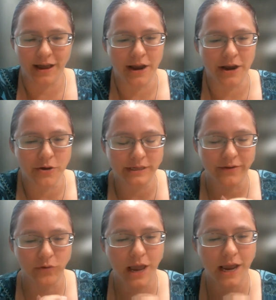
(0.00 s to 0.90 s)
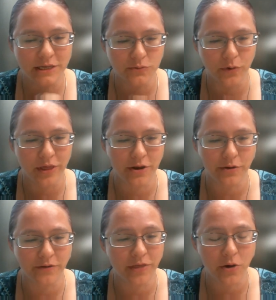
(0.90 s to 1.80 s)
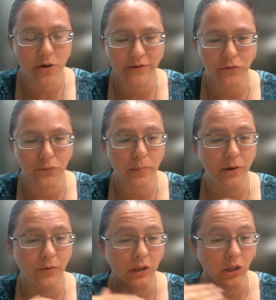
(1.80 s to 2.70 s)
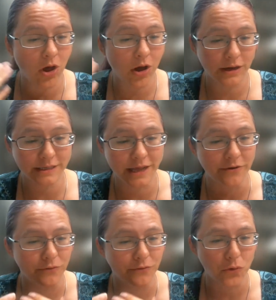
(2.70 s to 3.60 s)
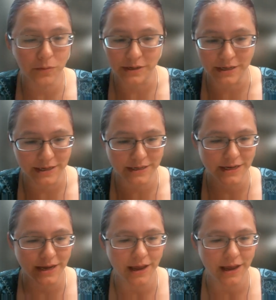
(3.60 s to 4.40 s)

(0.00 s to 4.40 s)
I know in several cases where if they don't even repeal the laws that informed it,